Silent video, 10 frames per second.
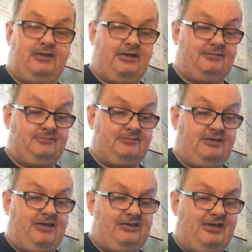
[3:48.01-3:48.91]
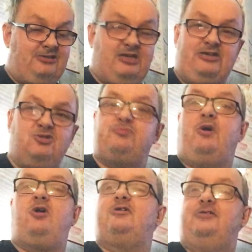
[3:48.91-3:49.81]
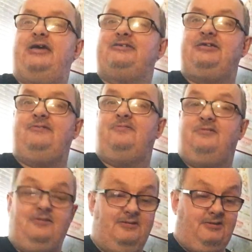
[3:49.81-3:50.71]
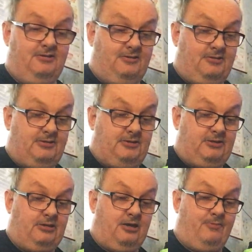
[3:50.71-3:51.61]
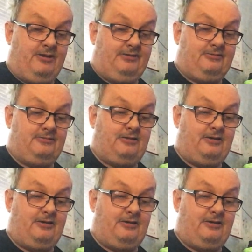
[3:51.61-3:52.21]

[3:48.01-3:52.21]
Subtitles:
And he does more collecting. You know what I